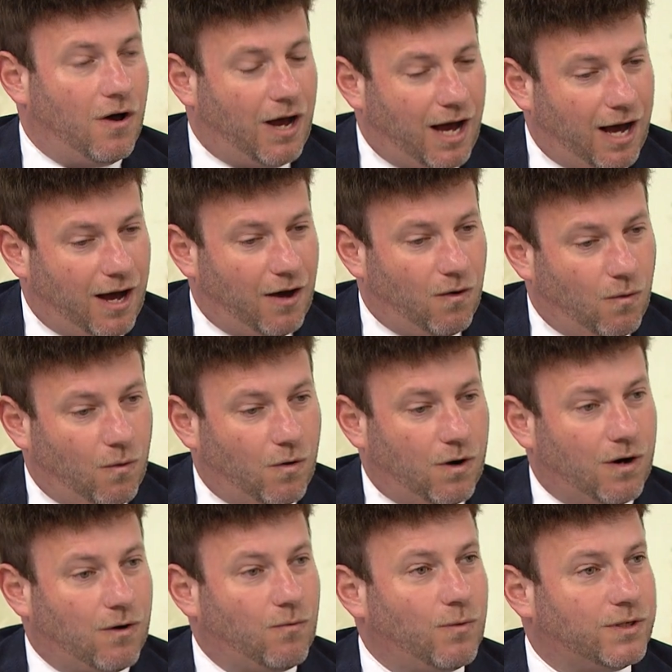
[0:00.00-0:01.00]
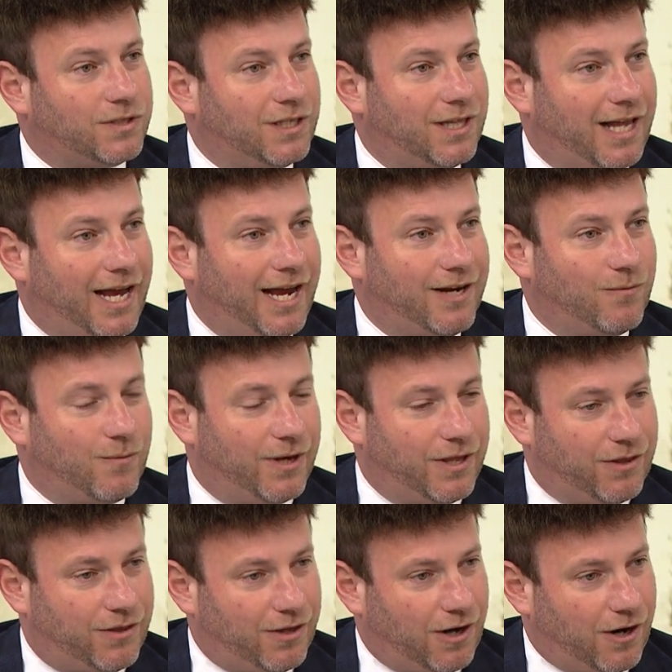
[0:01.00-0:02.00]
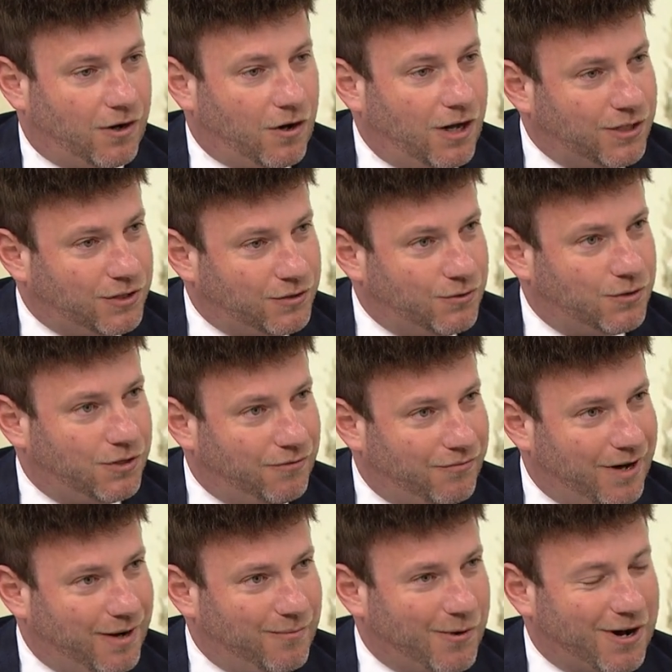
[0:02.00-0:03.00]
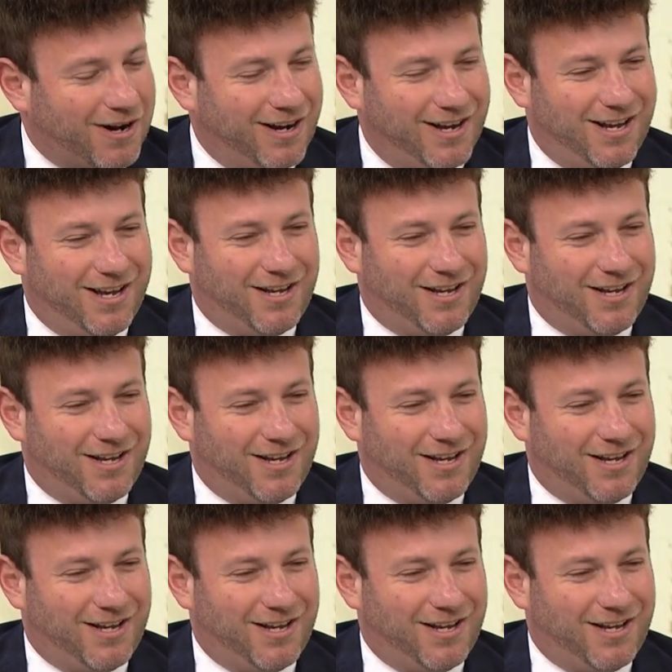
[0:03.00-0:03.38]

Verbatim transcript: Or was in line with our constitutional framework.